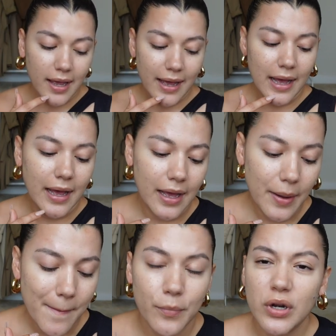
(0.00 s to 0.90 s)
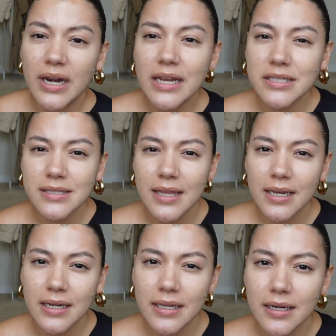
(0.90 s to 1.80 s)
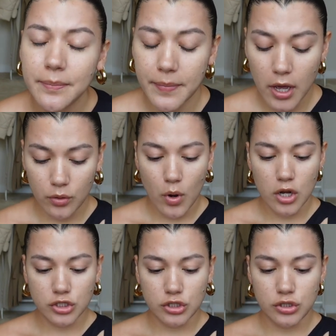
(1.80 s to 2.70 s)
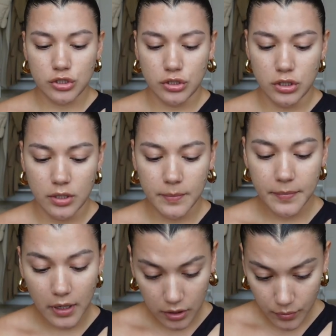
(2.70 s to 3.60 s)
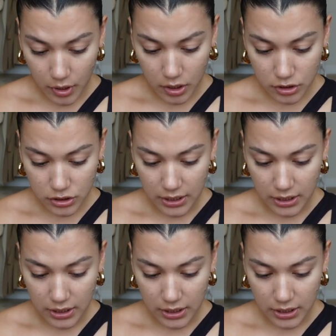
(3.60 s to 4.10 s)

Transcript: Um, what did I just say that I needed? Body wash. Body wash.